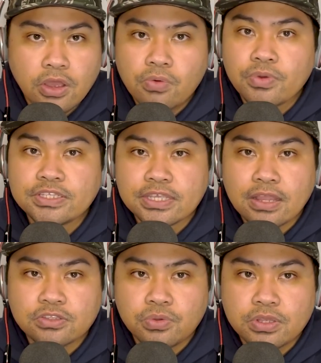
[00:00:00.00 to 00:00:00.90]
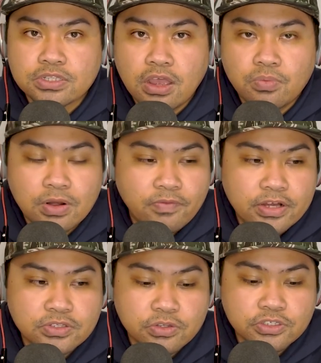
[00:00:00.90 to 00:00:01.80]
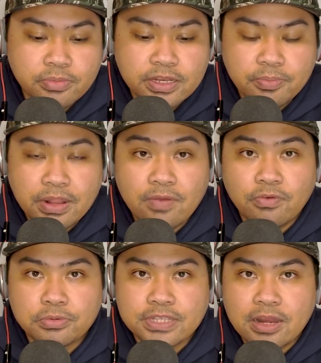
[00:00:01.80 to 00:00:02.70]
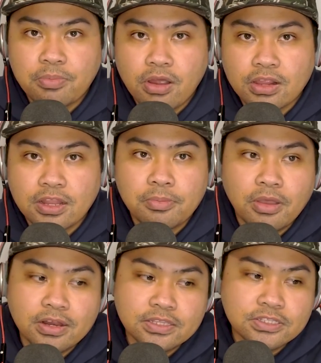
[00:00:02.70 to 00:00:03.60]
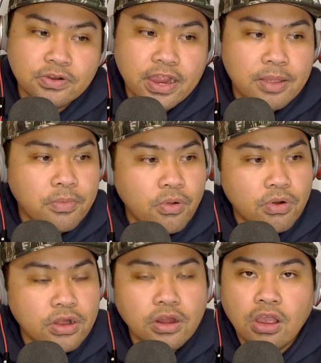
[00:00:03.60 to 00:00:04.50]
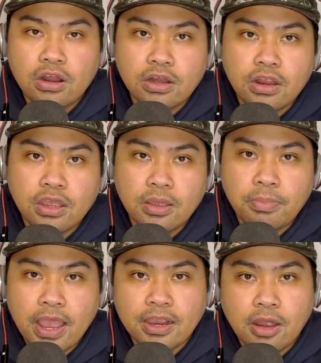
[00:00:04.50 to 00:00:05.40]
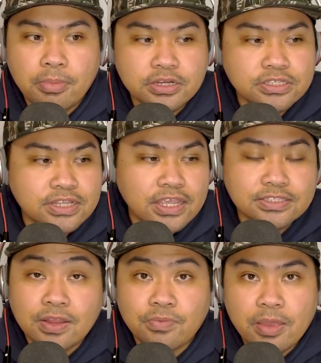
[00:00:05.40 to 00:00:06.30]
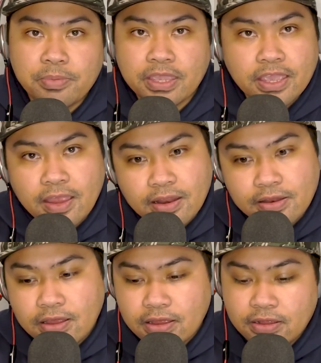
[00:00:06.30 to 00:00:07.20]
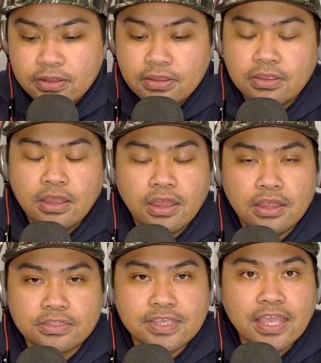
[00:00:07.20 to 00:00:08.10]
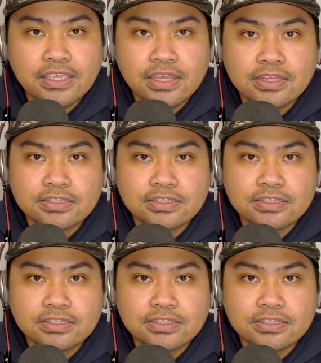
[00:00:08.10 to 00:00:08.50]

reaching out to us on one of our social media platforms, Sandy Park Club on Instagram, or on buying our merchandise and repping it and tagging us